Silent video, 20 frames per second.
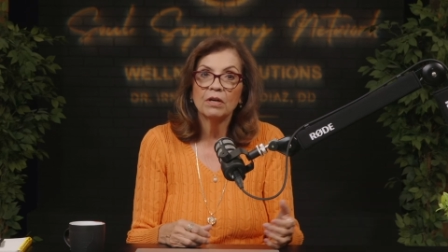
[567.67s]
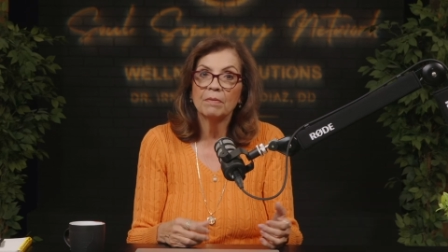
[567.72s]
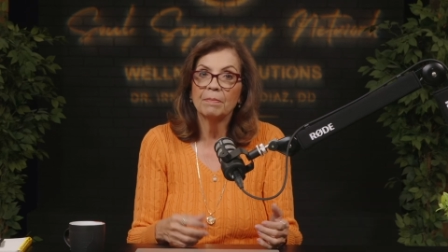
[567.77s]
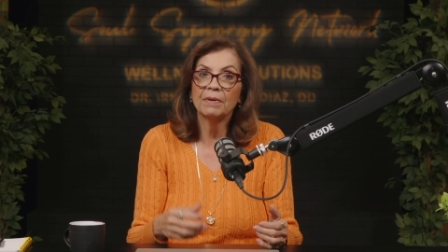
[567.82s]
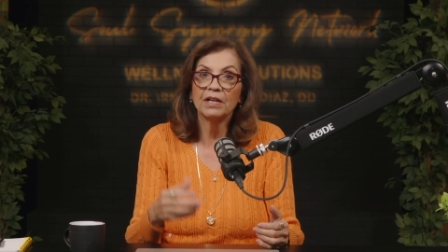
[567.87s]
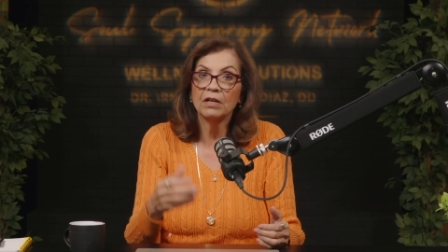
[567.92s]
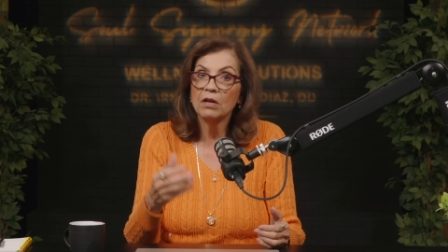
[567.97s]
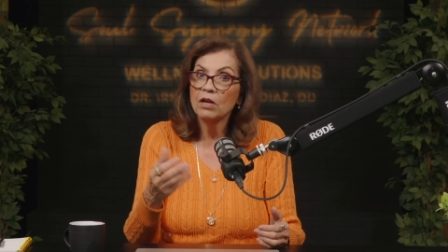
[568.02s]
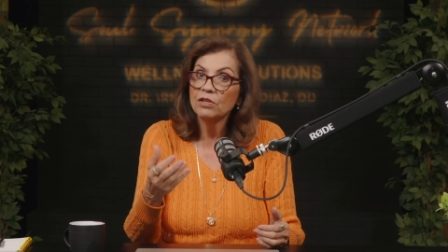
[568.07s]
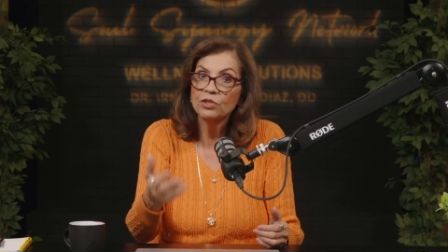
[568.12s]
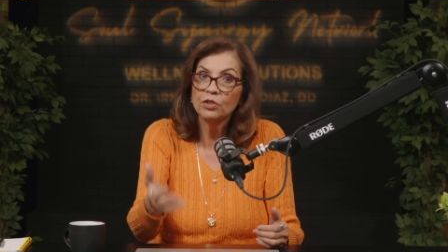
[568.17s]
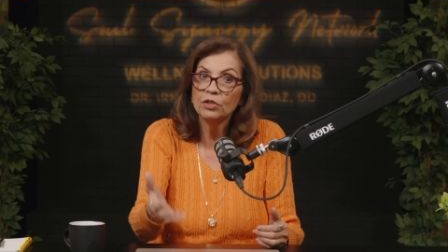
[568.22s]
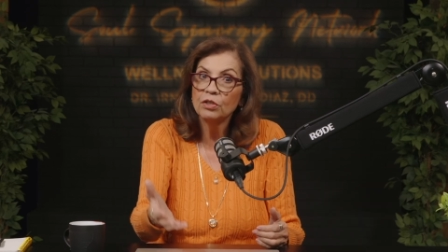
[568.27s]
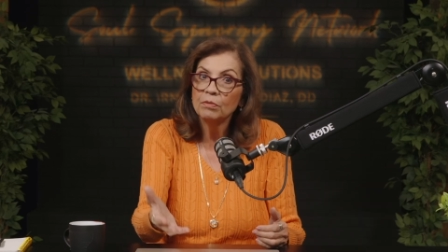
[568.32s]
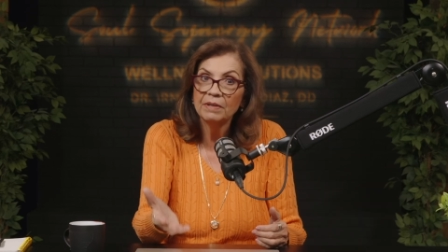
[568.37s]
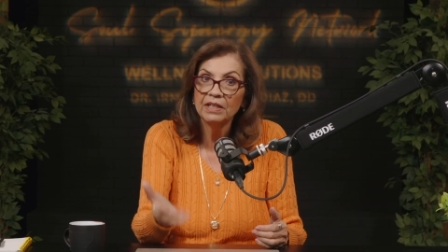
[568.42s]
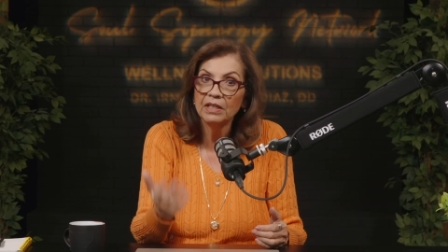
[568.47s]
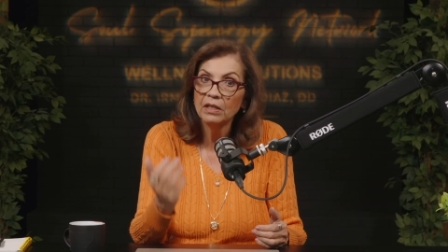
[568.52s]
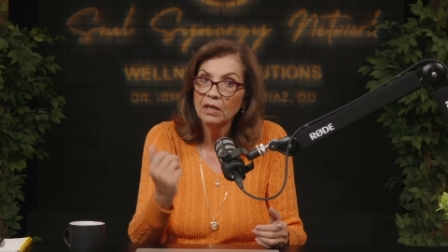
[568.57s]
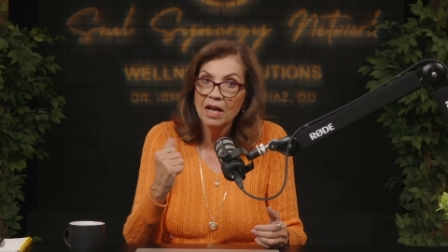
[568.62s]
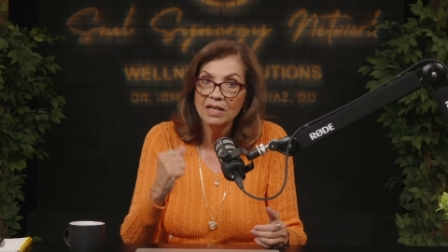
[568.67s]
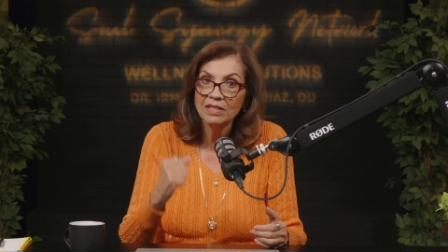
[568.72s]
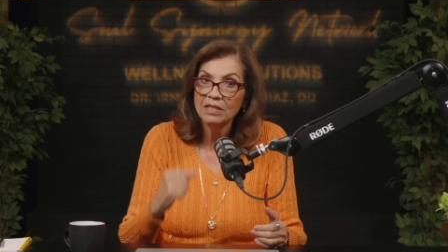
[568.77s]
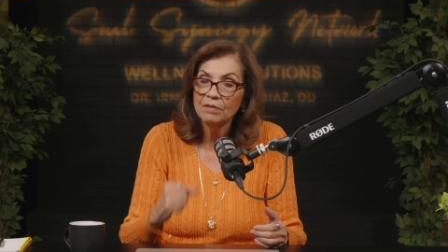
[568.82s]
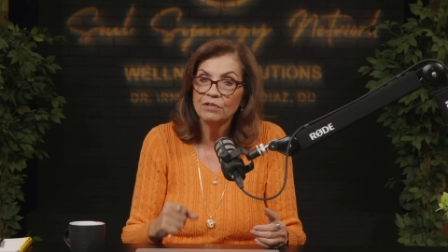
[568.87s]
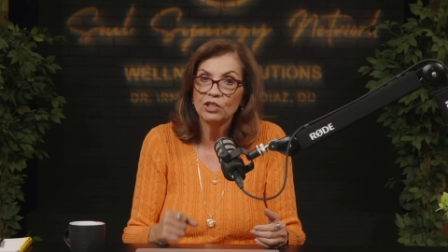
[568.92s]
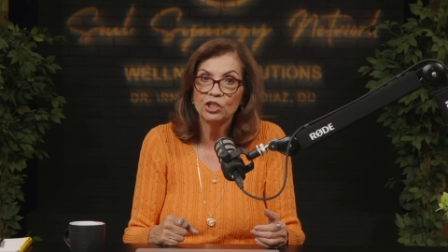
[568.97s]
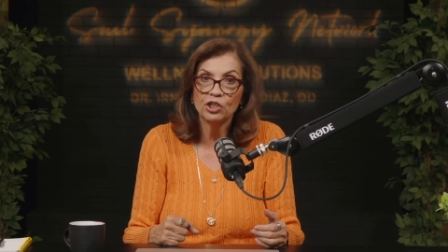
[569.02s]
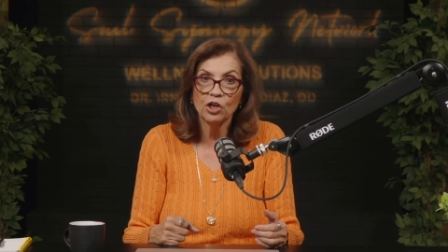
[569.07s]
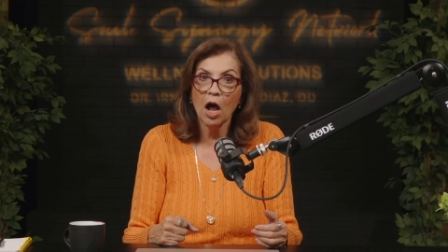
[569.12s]
but it also could be the loss of
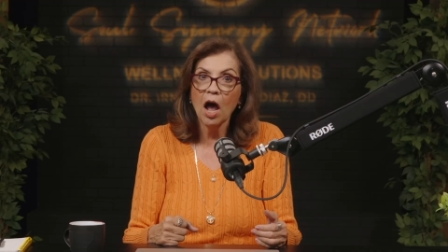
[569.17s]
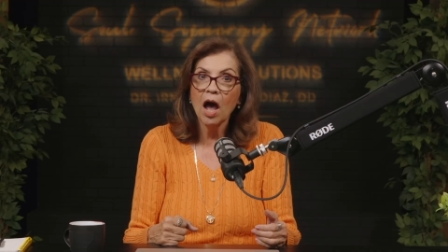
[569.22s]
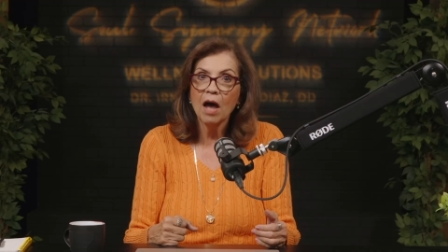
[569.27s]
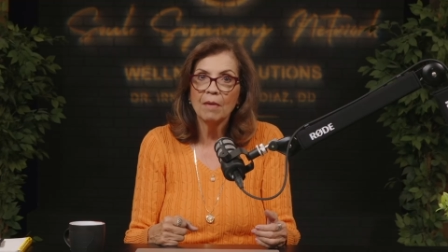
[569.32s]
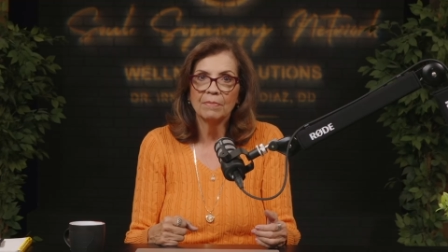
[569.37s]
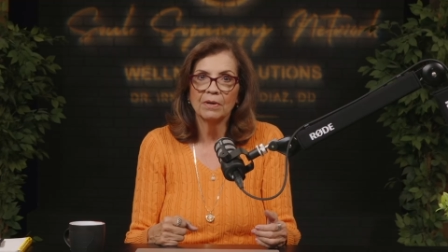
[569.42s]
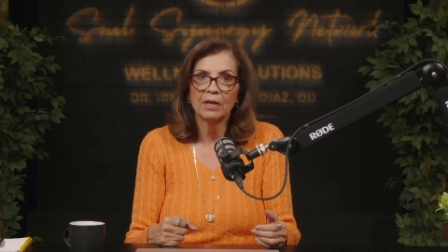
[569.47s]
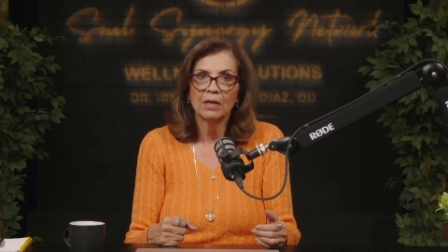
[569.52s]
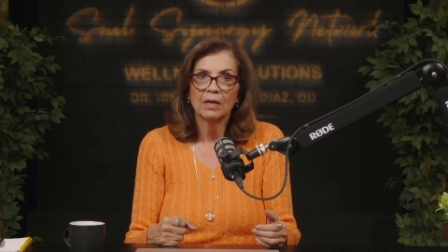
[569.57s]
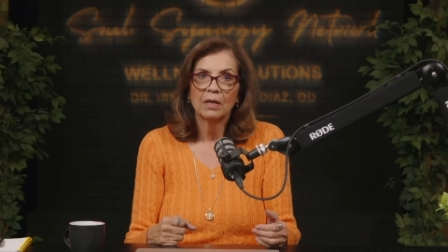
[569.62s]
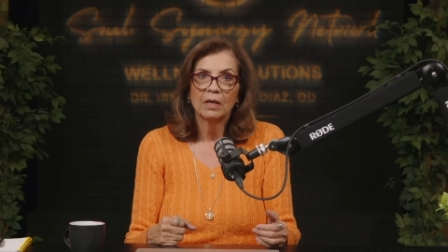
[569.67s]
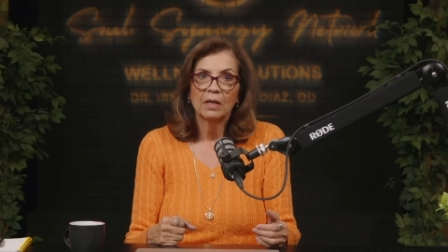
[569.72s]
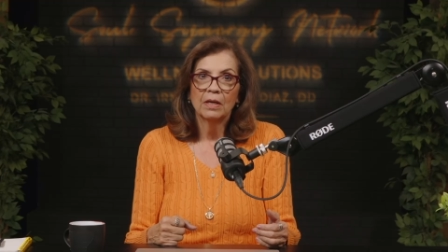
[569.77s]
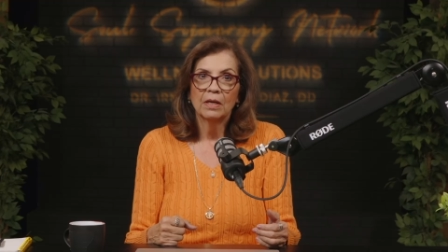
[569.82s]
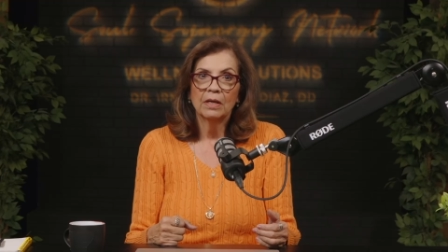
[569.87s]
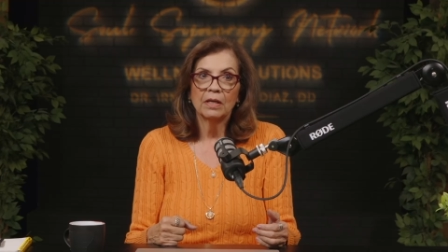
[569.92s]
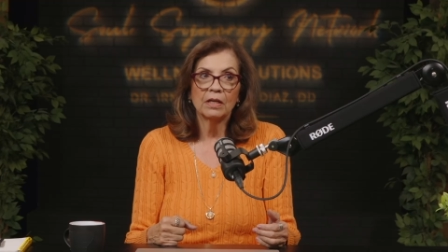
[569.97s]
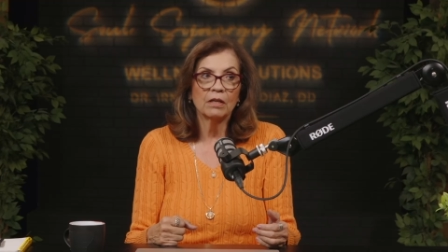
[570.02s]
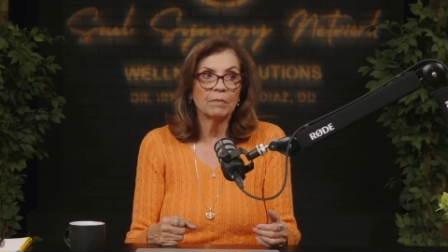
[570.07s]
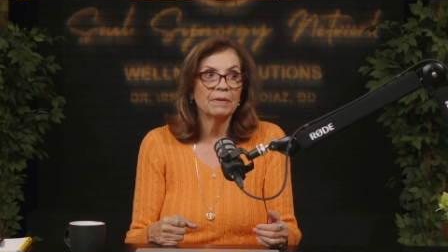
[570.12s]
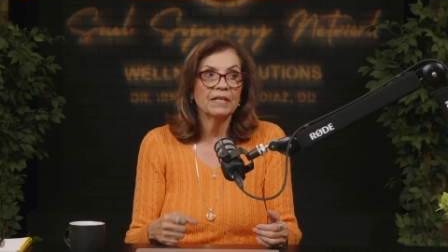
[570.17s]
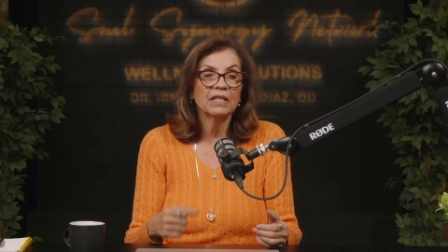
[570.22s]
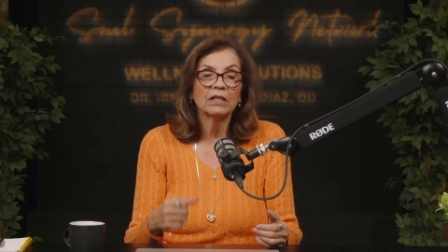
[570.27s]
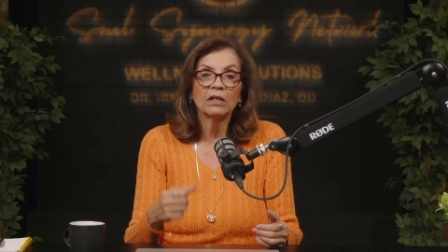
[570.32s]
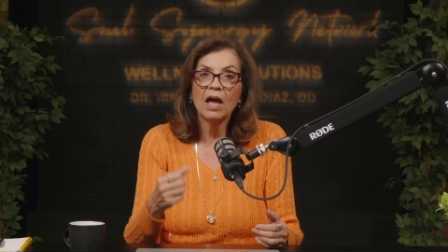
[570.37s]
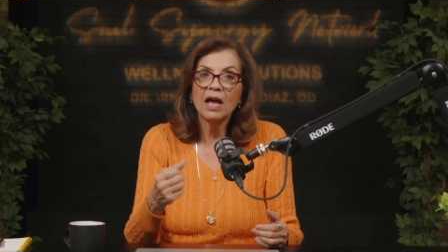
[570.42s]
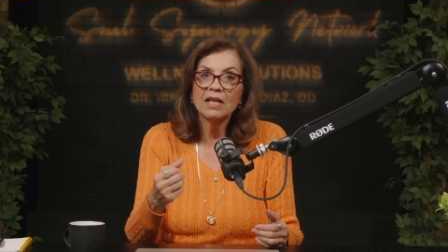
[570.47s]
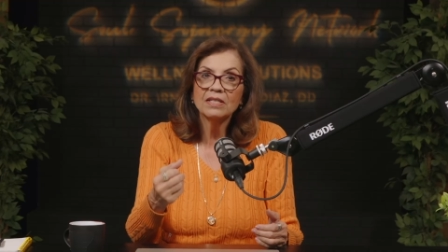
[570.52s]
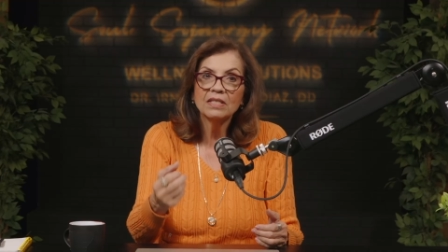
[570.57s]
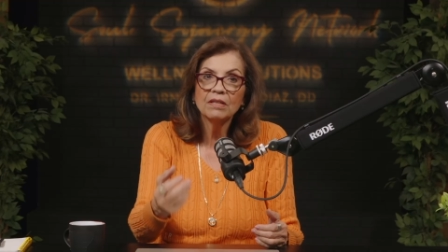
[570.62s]
a job. It could be the
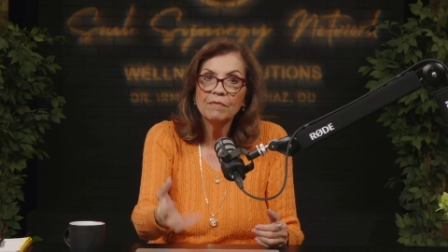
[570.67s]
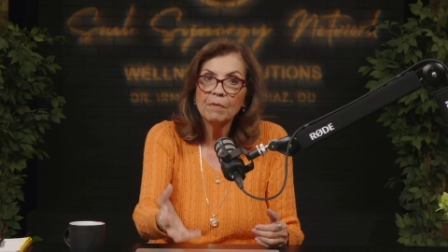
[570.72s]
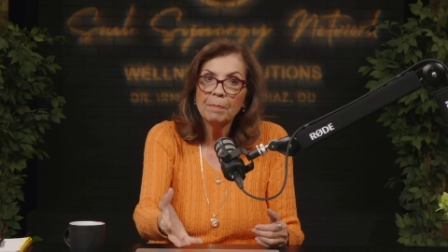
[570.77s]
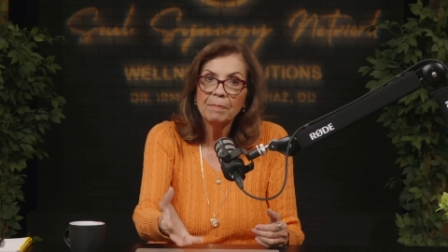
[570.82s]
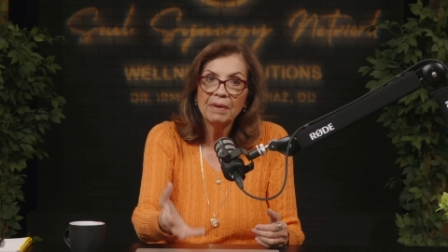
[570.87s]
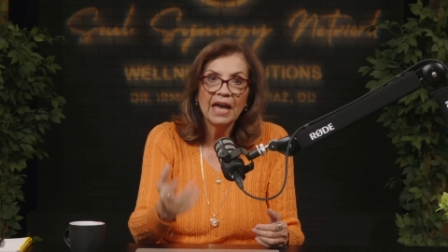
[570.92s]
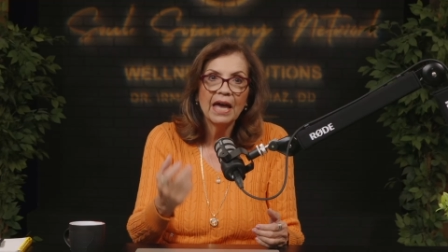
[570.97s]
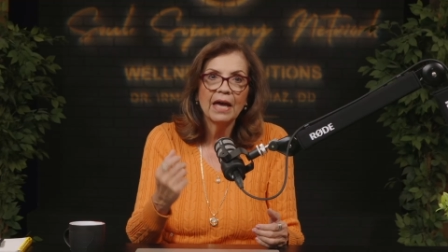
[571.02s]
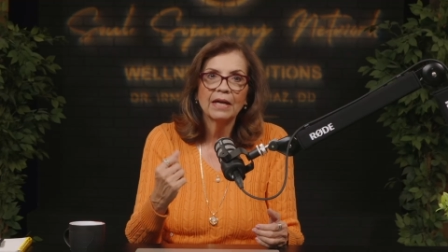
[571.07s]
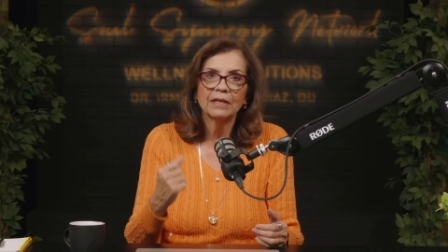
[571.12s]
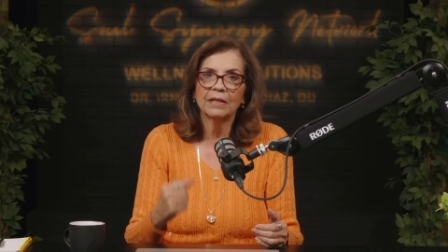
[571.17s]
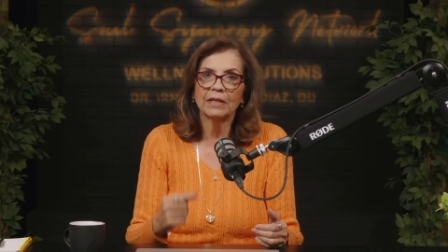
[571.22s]
loss of a pet.